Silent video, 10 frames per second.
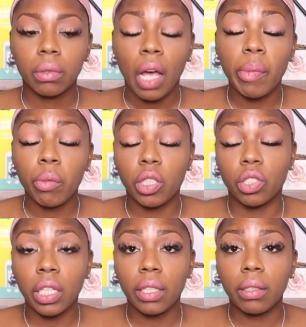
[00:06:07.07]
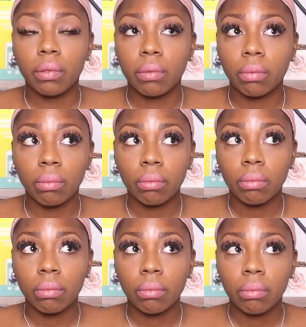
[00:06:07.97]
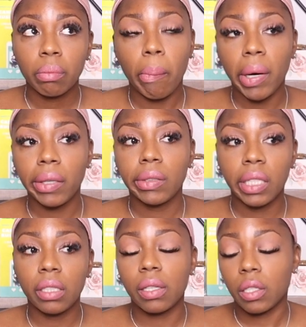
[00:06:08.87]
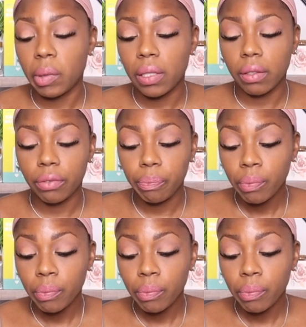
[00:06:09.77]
I mean, which is good, but it is expensive.